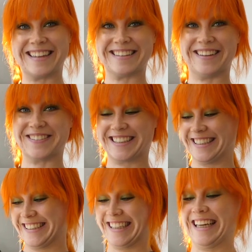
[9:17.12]
love
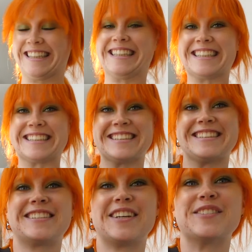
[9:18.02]
this. I think this looks
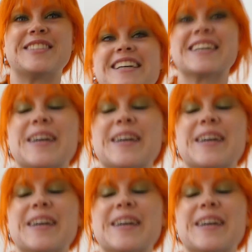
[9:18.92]
so sick.